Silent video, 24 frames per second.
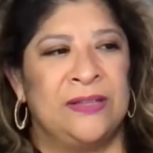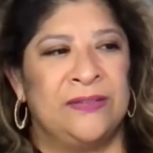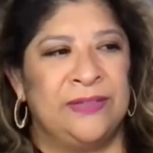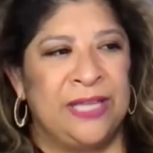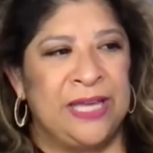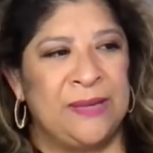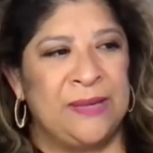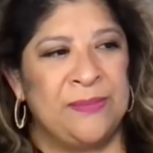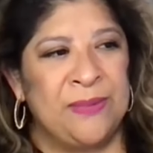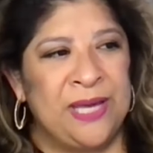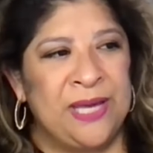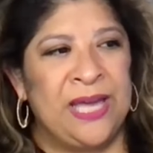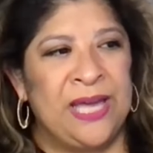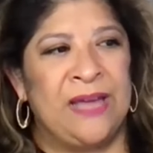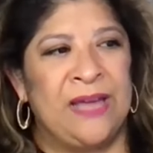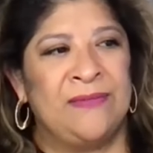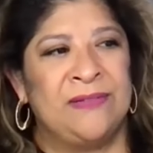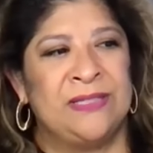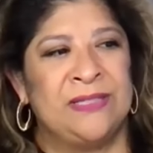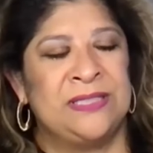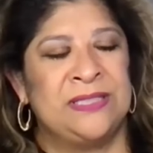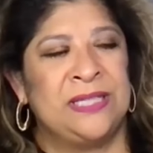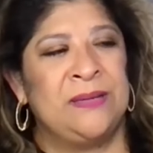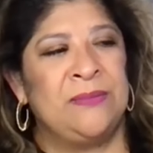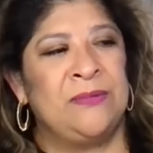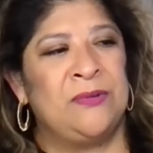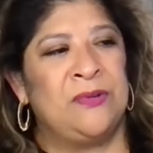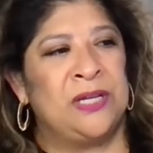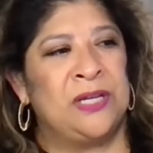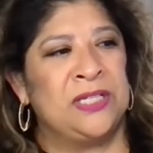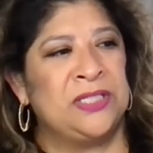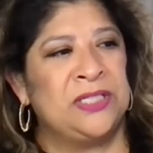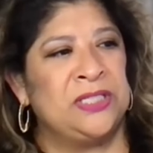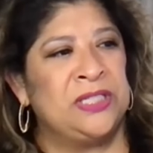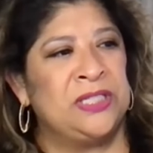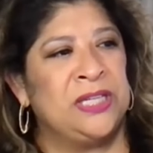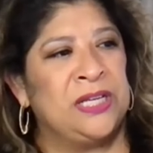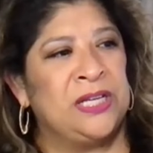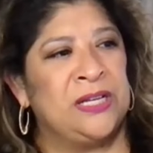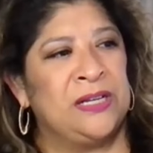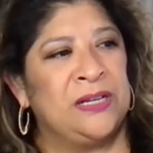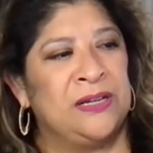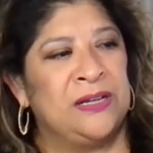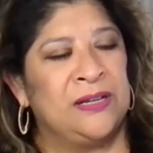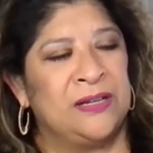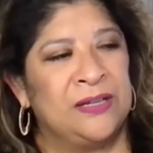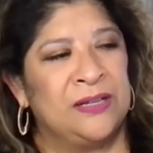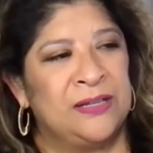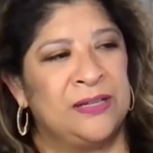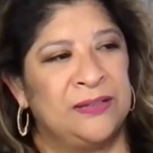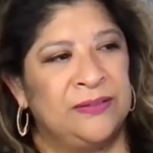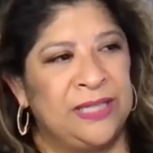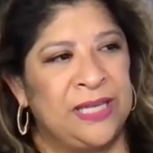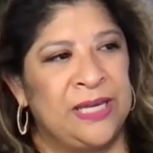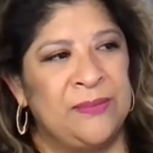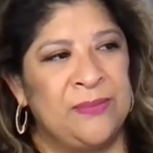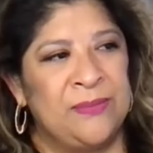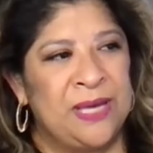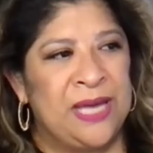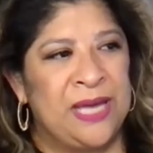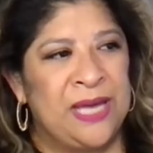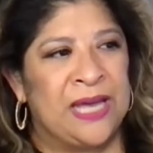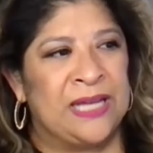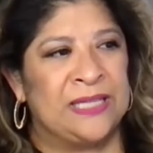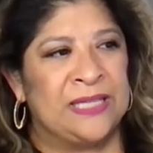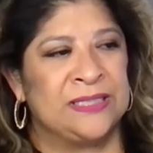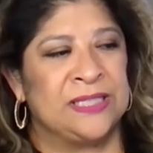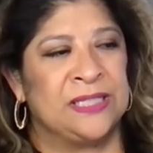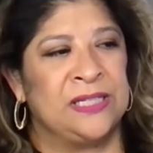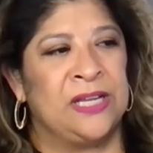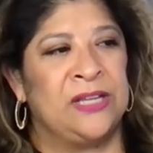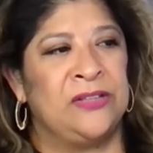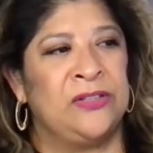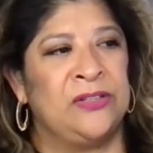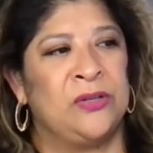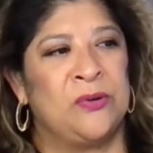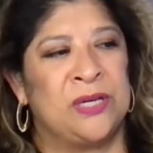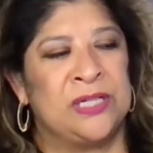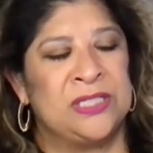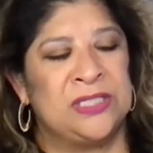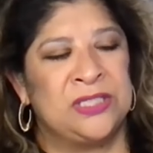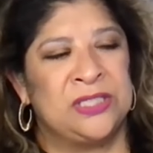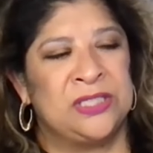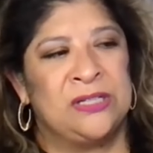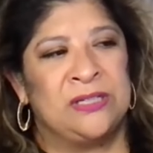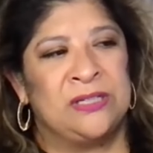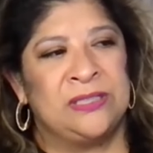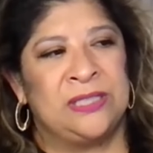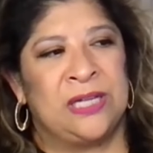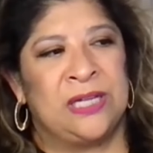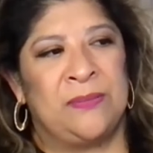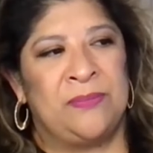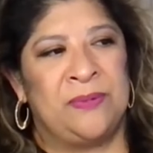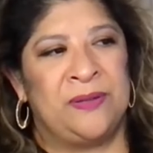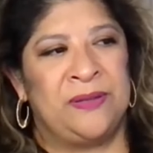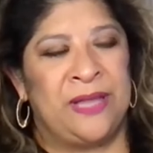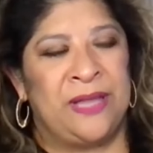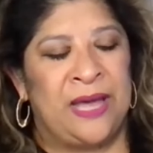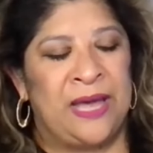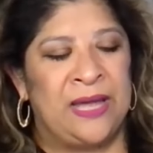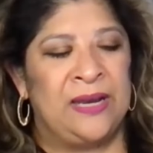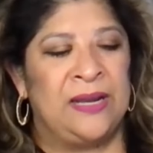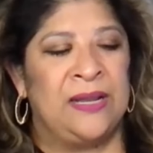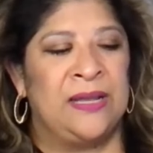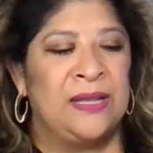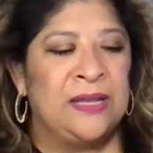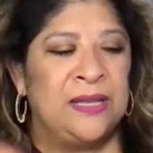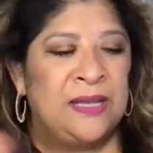They may have the same question. They may ask another question on top of that.